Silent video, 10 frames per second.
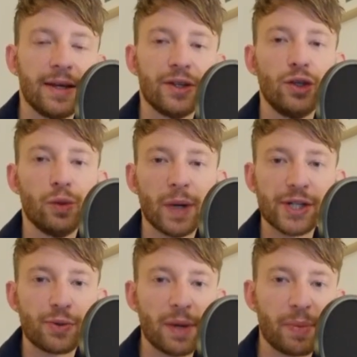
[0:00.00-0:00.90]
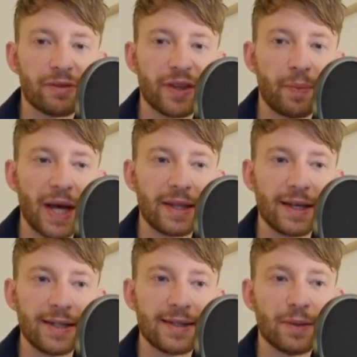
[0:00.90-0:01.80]
You must rip off the
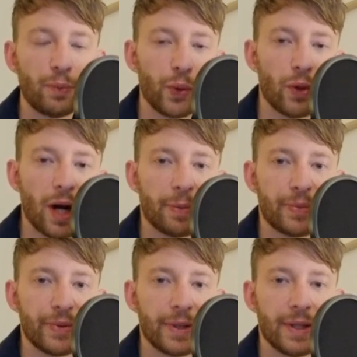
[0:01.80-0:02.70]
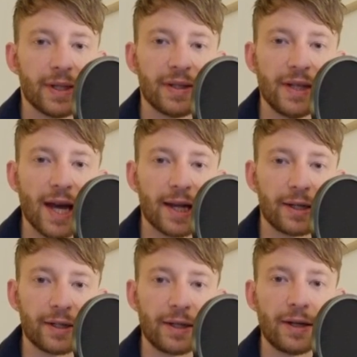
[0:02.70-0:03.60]
band-aid, pull up the
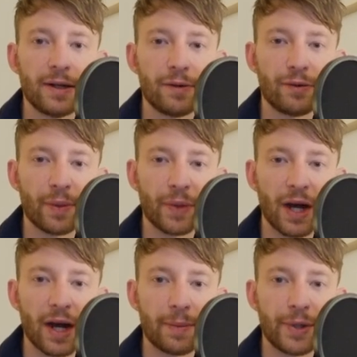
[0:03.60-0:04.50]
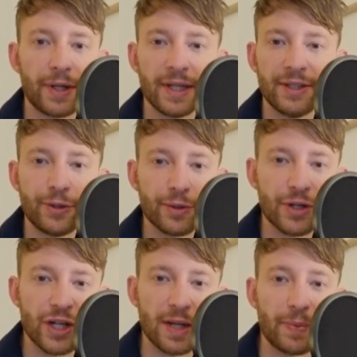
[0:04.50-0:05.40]
anchor from the harbor into your
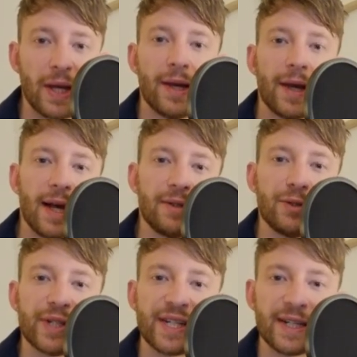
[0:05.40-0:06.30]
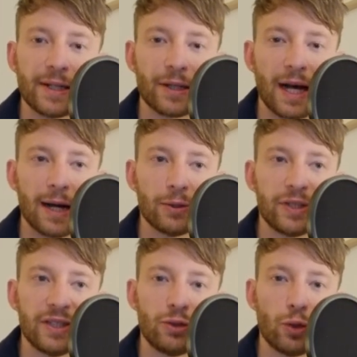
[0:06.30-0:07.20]
ship, and you sail out
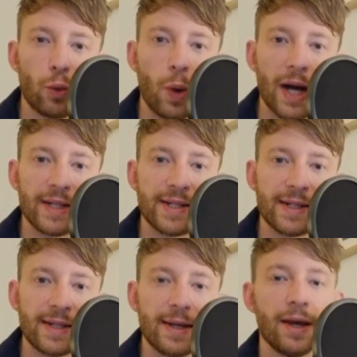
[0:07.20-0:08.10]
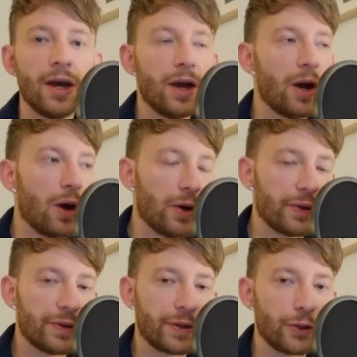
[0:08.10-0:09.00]
into the wide sea
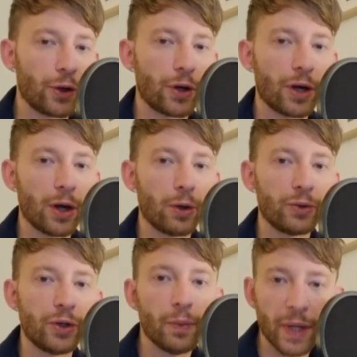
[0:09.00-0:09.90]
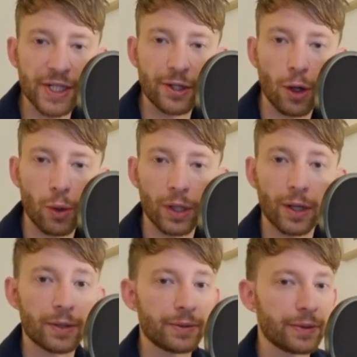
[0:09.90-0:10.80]
on your own. You must go alone.